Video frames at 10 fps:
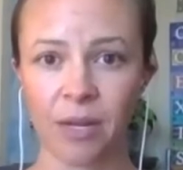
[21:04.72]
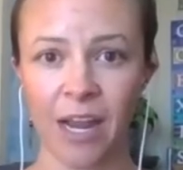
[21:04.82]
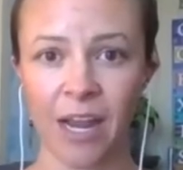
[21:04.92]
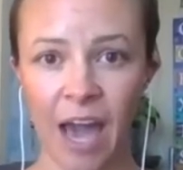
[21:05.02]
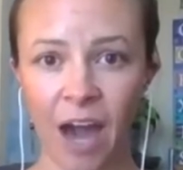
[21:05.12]
right
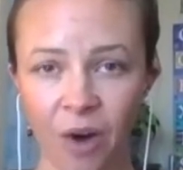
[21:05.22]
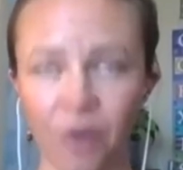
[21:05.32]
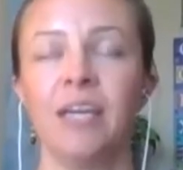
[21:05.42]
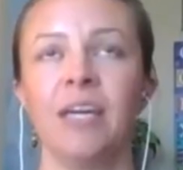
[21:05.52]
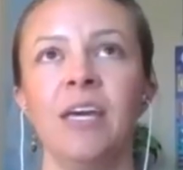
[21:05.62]
now
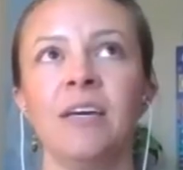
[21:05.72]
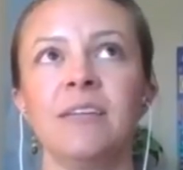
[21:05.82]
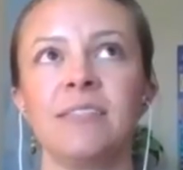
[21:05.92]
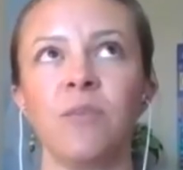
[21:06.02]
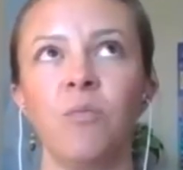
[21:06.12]

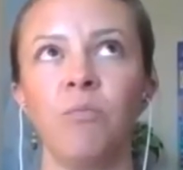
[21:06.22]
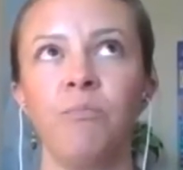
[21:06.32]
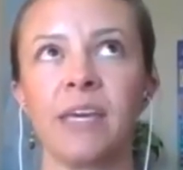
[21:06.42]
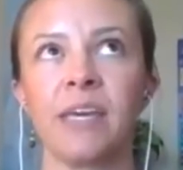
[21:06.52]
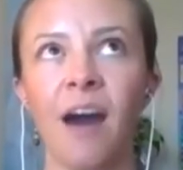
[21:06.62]
is
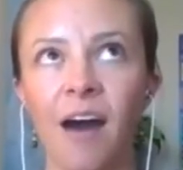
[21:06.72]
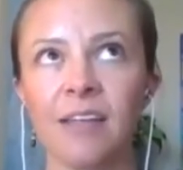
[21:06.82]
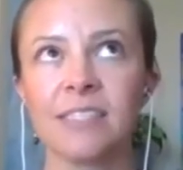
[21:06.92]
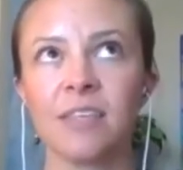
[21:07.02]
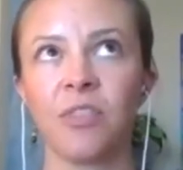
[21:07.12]

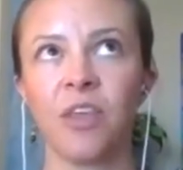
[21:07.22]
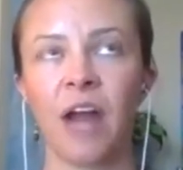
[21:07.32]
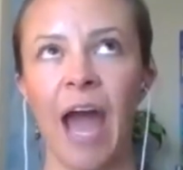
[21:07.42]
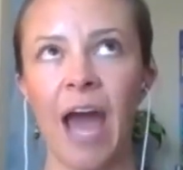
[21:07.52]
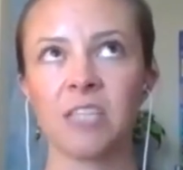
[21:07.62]
because there
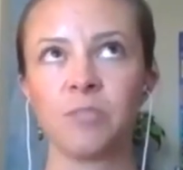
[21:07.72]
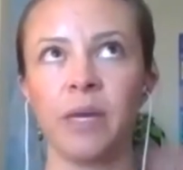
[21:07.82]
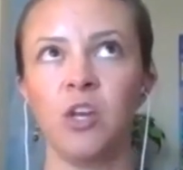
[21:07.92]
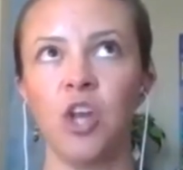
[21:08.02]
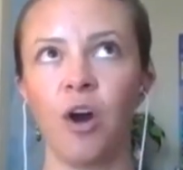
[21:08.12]
has
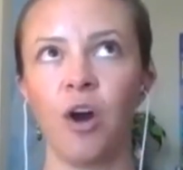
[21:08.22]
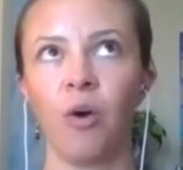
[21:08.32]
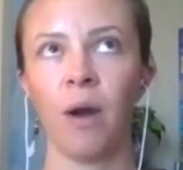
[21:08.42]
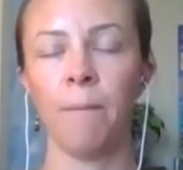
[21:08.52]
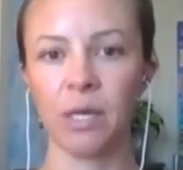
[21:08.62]
been no
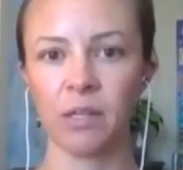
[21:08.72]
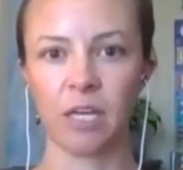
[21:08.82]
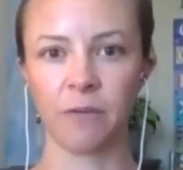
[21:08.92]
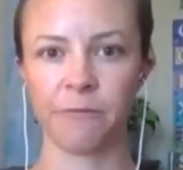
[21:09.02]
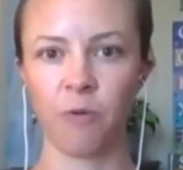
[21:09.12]
ability
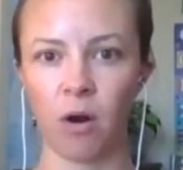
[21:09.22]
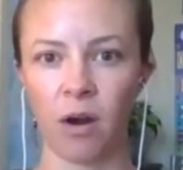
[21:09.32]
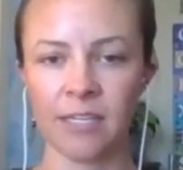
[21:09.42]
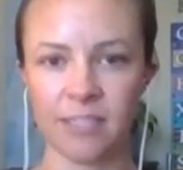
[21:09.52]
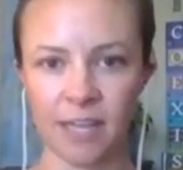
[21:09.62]
for
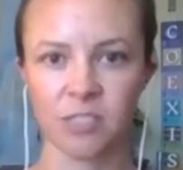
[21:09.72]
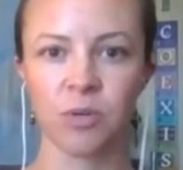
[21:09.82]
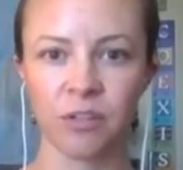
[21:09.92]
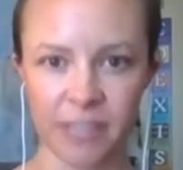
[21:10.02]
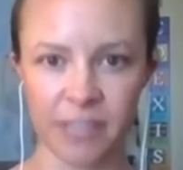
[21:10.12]

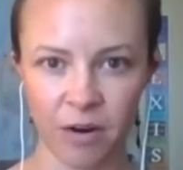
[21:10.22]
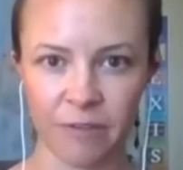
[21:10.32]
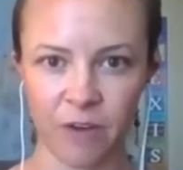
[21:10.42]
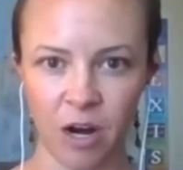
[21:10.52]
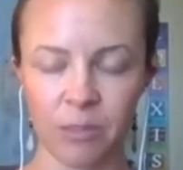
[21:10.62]
industrial dairy
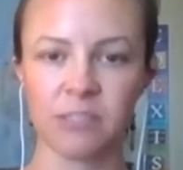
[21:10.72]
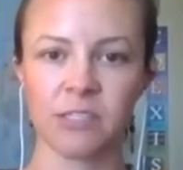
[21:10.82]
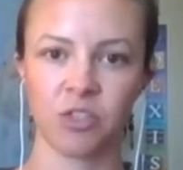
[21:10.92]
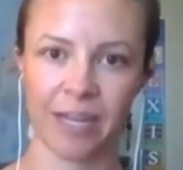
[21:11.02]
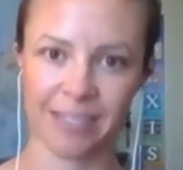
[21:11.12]
farmers to
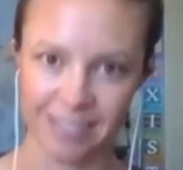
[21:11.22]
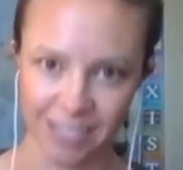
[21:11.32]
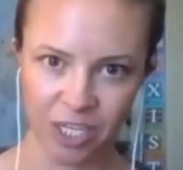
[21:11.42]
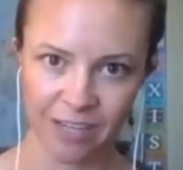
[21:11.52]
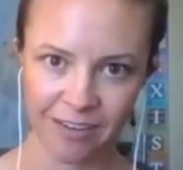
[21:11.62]

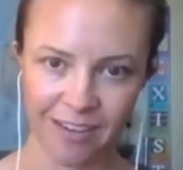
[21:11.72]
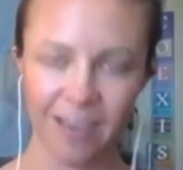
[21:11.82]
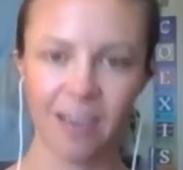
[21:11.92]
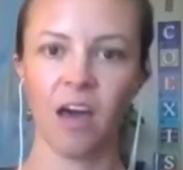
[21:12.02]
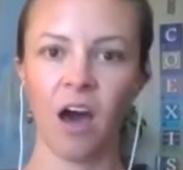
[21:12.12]
transition
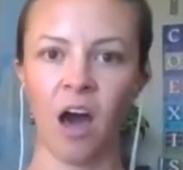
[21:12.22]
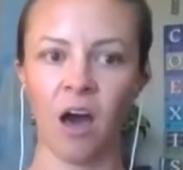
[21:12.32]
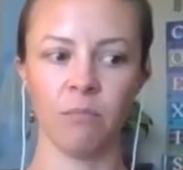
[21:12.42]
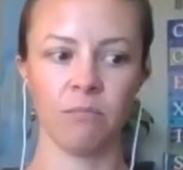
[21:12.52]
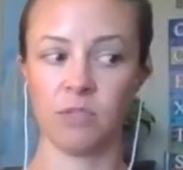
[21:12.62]

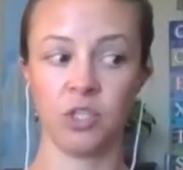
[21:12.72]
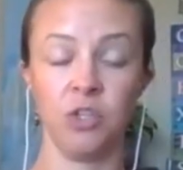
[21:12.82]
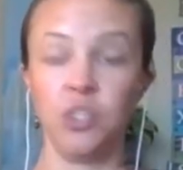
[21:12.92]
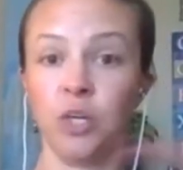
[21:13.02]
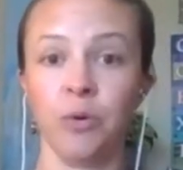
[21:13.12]
um, to
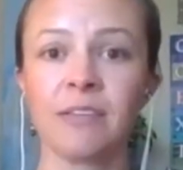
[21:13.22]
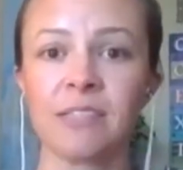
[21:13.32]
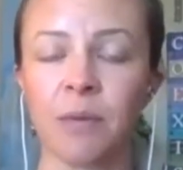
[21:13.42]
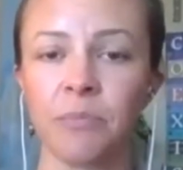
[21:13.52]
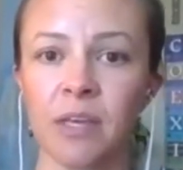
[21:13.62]
doing
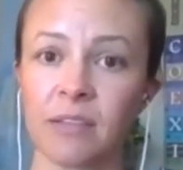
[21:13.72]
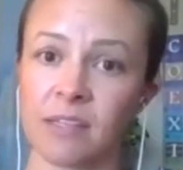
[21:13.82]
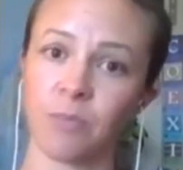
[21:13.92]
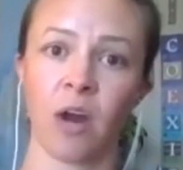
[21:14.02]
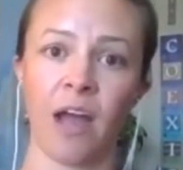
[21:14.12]
something that's
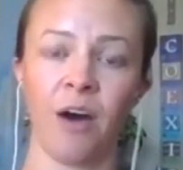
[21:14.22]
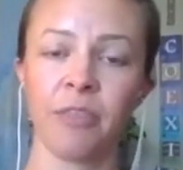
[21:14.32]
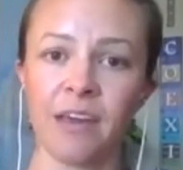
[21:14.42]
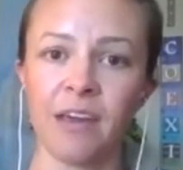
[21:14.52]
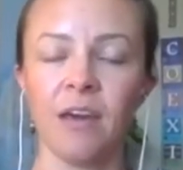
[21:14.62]
more
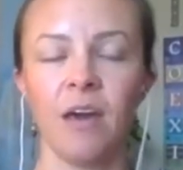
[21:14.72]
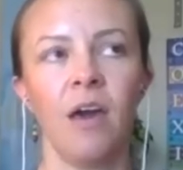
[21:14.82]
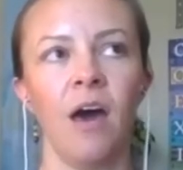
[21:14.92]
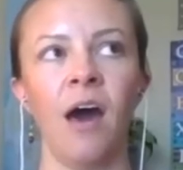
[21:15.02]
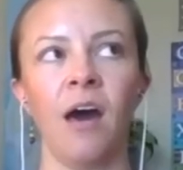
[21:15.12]
healthy,
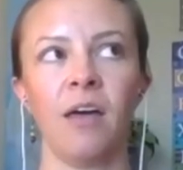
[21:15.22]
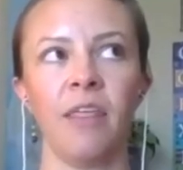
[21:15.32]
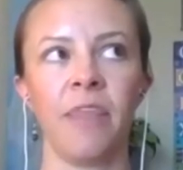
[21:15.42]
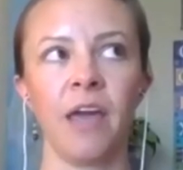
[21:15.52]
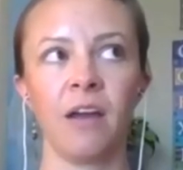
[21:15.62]
uh,
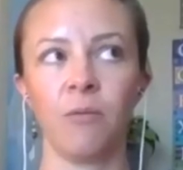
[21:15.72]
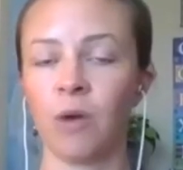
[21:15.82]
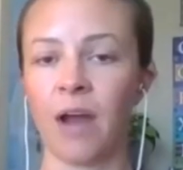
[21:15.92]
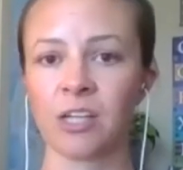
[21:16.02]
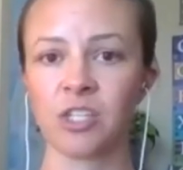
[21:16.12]
we're
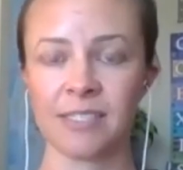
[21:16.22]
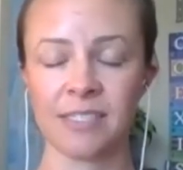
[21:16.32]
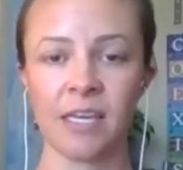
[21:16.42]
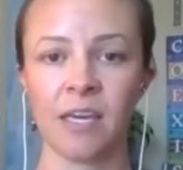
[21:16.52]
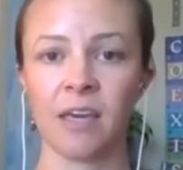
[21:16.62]
actually
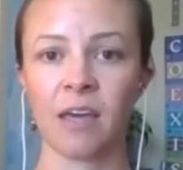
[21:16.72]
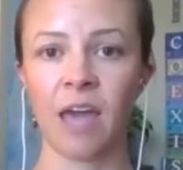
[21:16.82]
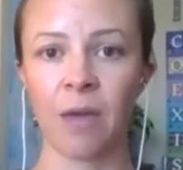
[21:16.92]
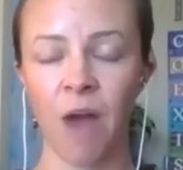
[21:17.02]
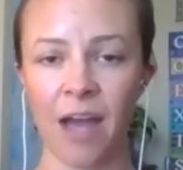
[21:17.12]
seeing a
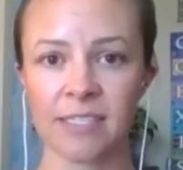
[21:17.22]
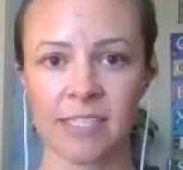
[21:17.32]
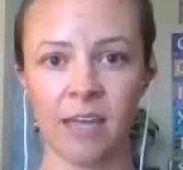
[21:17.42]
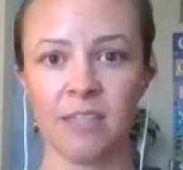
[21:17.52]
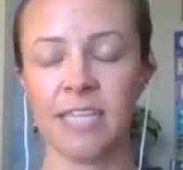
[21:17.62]
rise
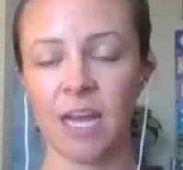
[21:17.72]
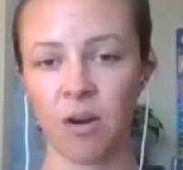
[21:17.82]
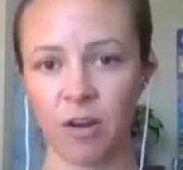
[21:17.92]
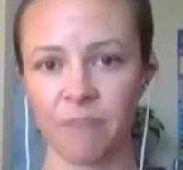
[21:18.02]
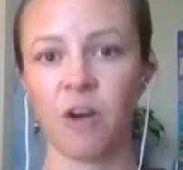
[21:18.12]
in dairy
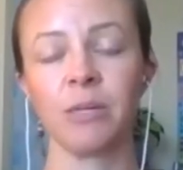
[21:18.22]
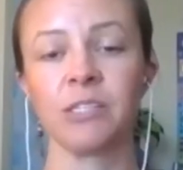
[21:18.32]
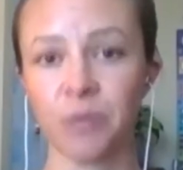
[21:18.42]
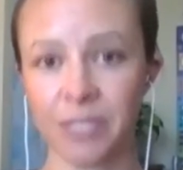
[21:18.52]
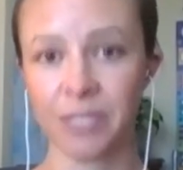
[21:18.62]
farmer
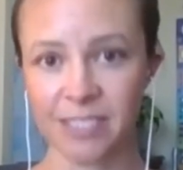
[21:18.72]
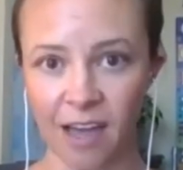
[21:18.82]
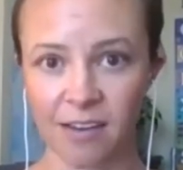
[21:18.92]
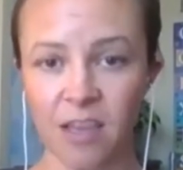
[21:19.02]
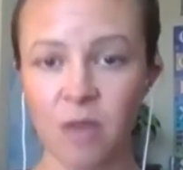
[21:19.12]
suicide
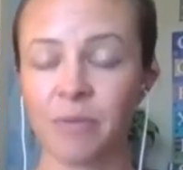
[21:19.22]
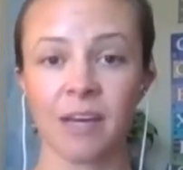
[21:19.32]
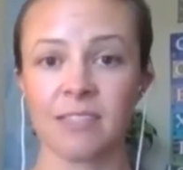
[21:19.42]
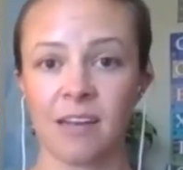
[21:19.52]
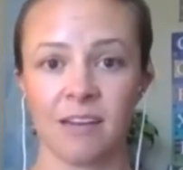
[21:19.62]
because
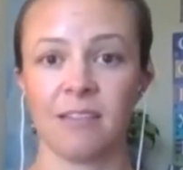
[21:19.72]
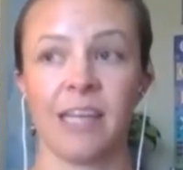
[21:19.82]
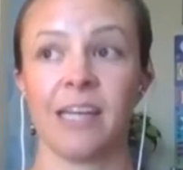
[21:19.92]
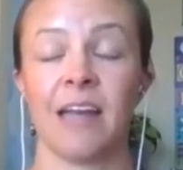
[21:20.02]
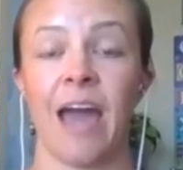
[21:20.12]
they didn't they
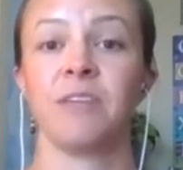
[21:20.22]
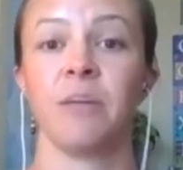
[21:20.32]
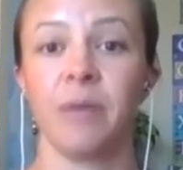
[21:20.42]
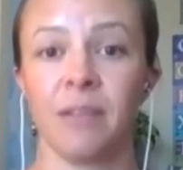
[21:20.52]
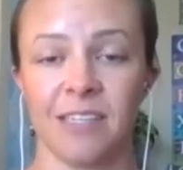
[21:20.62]
didn't have an
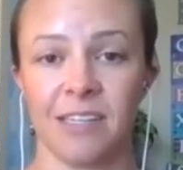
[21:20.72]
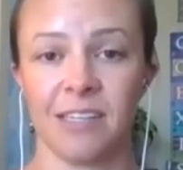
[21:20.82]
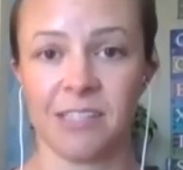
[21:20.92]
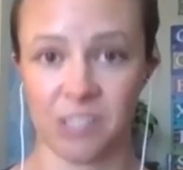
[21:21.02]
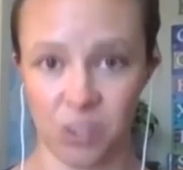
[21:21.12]
ability to
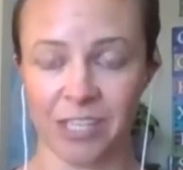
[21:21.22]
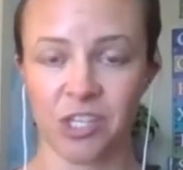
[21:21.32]
switch.